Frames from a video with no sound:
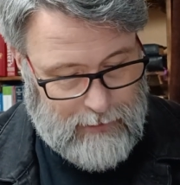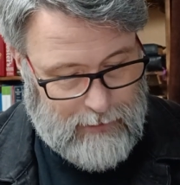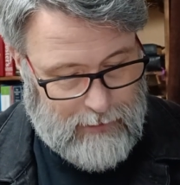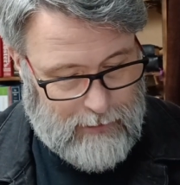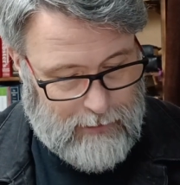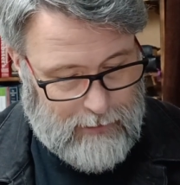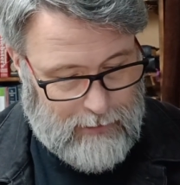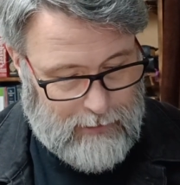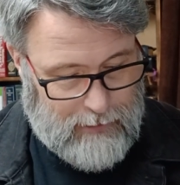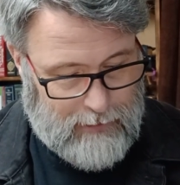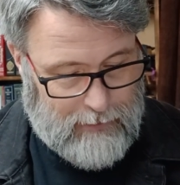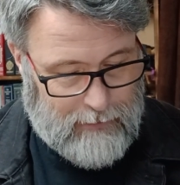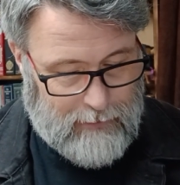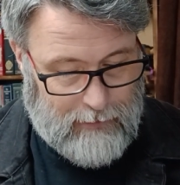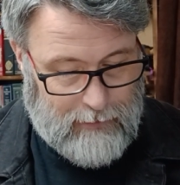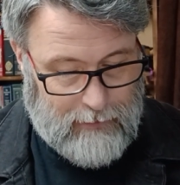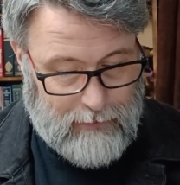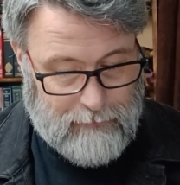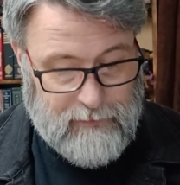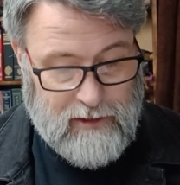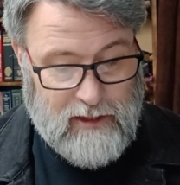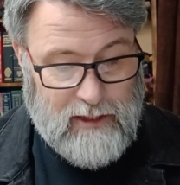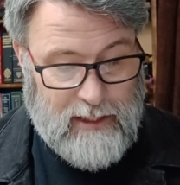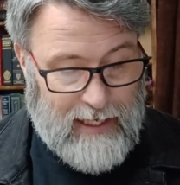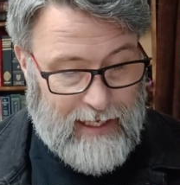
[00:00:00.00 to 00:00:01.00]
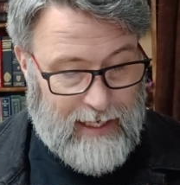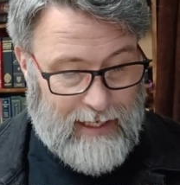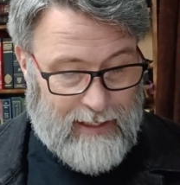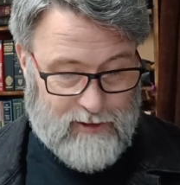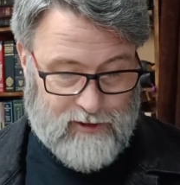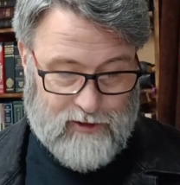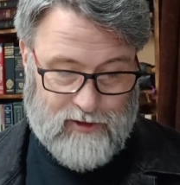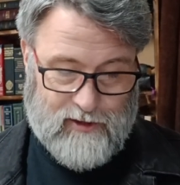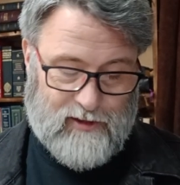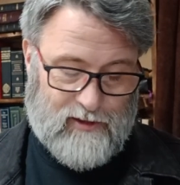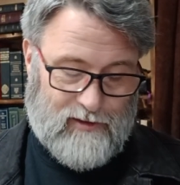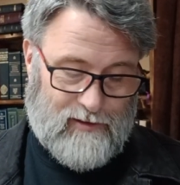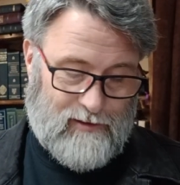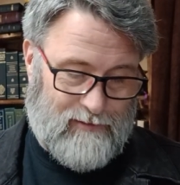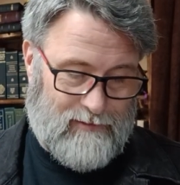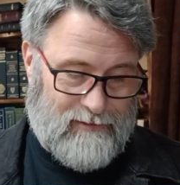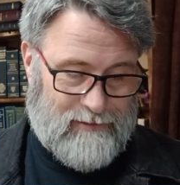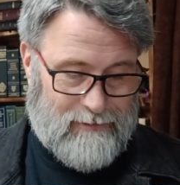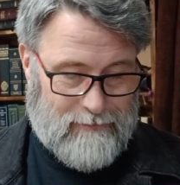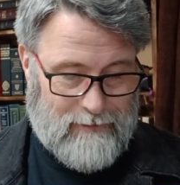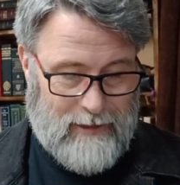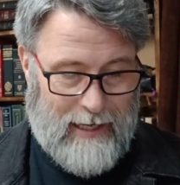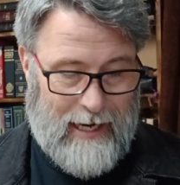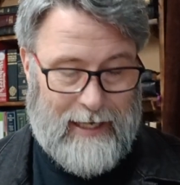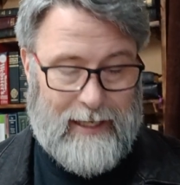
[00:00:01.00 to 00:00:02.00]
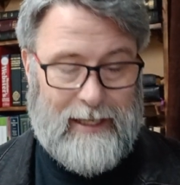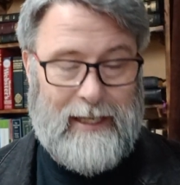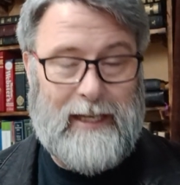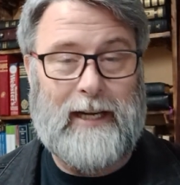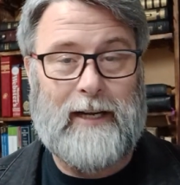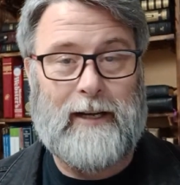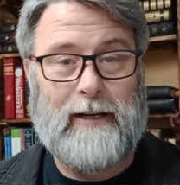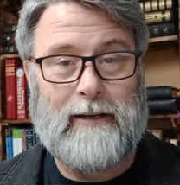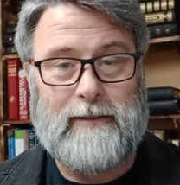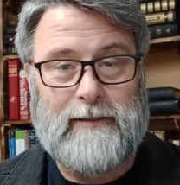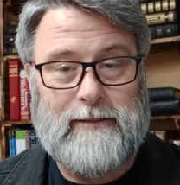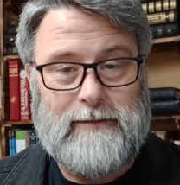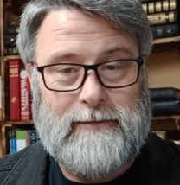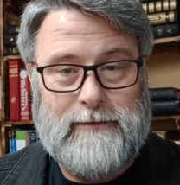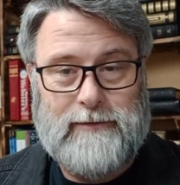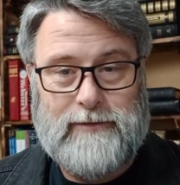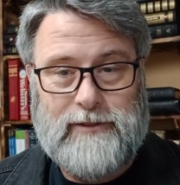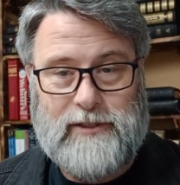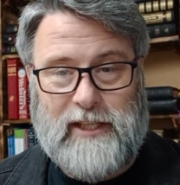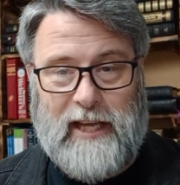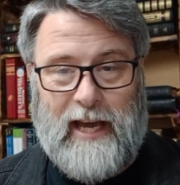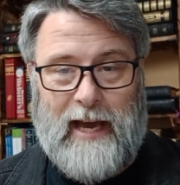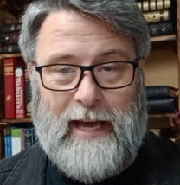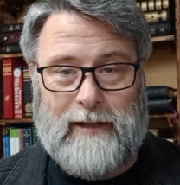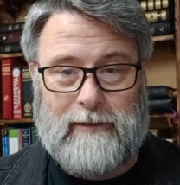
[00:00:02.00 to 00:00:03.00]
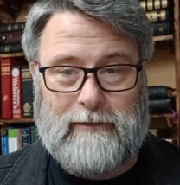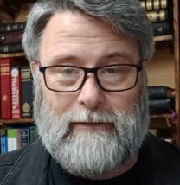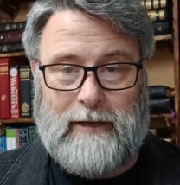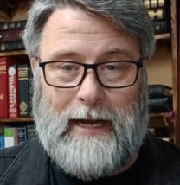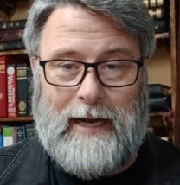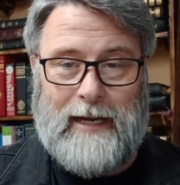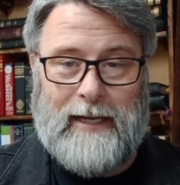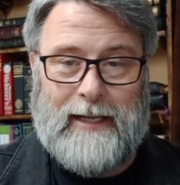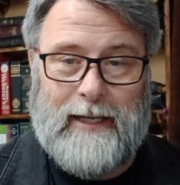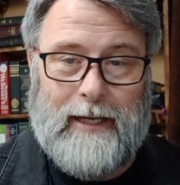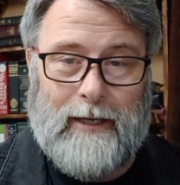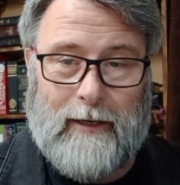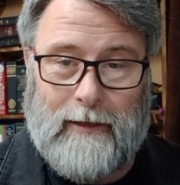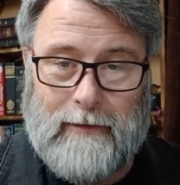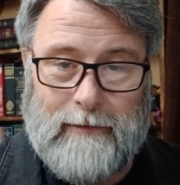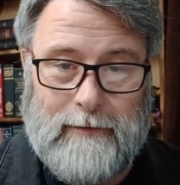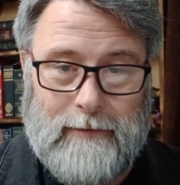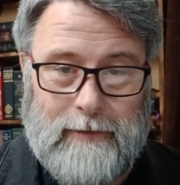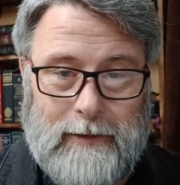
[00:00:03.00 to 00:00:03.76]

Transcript: Yes, right here. It's got it right here